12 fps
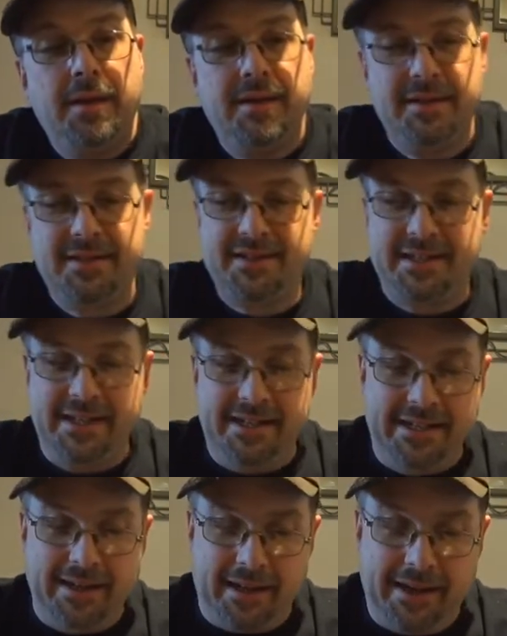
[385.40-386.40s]
This is the
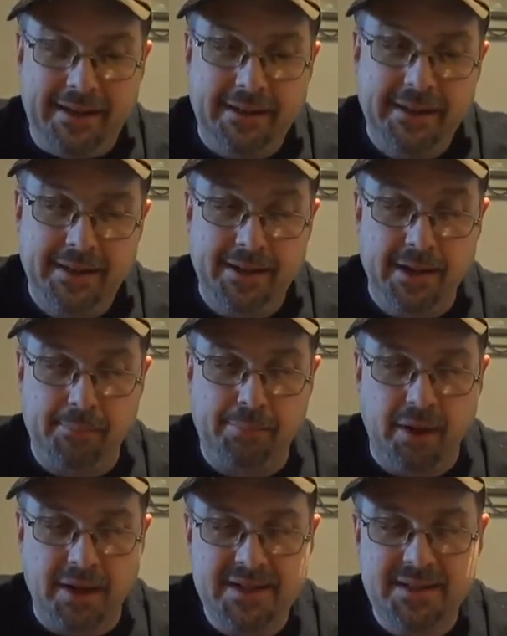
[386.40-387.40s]
EDI
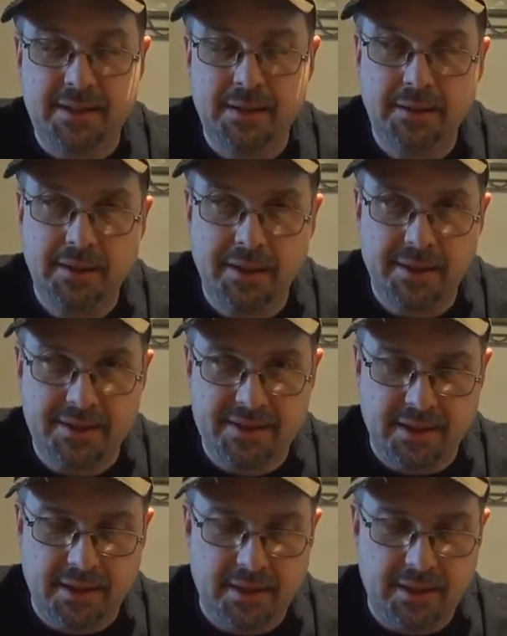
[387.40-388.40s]
Plus. It is
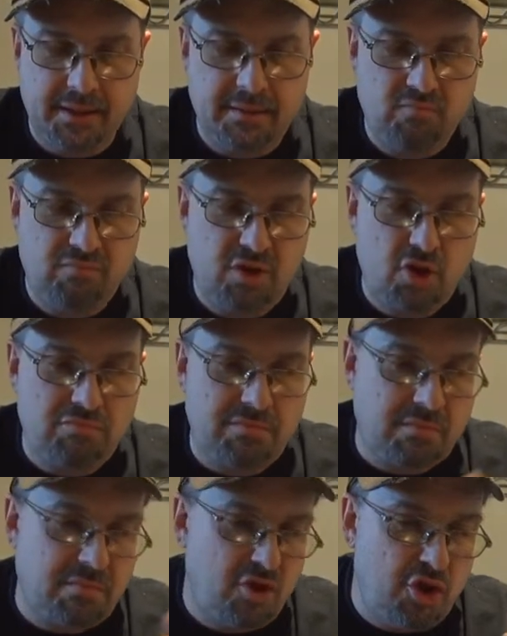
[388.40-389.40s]
a
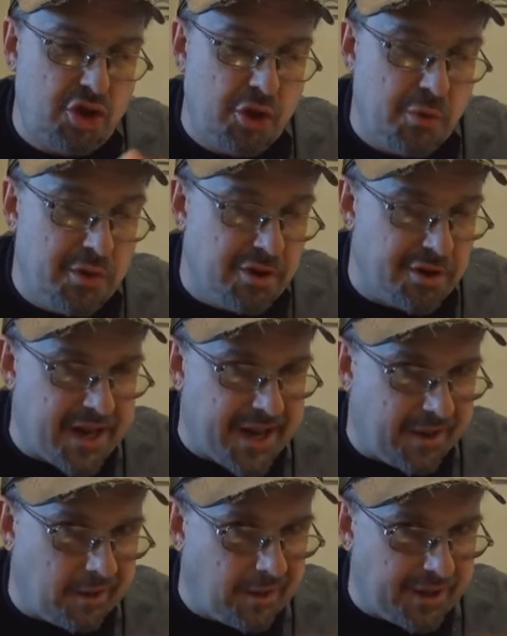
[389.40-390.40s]
junior
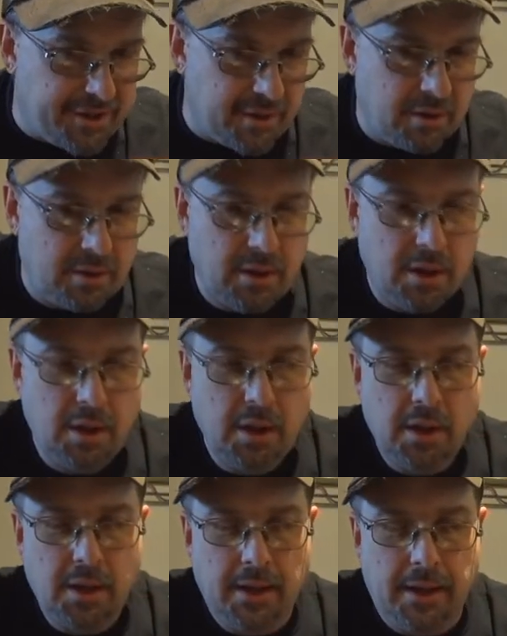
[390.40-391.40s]
data collector.
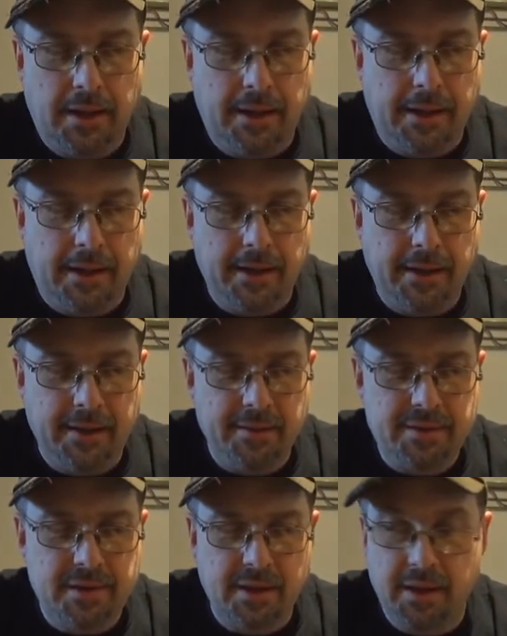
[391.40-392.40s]

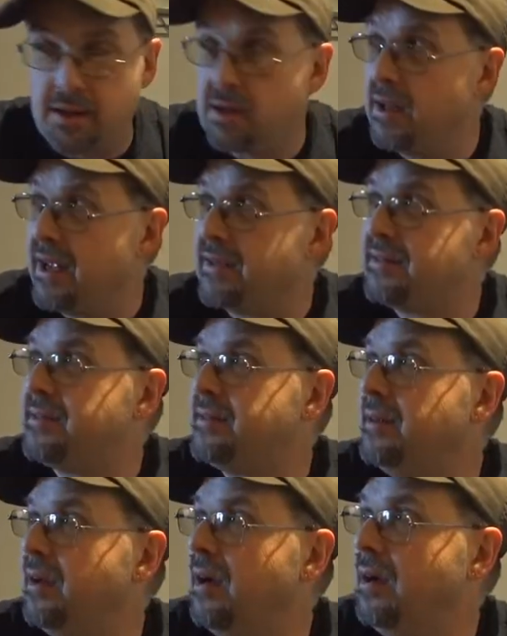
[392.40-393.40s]
It collects,
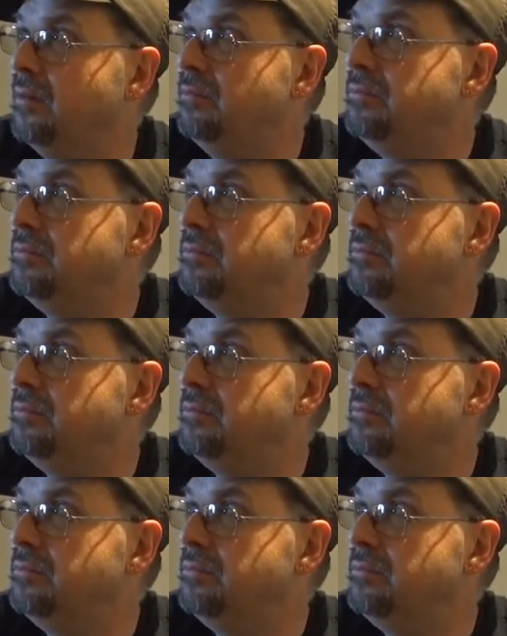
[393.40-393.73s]
you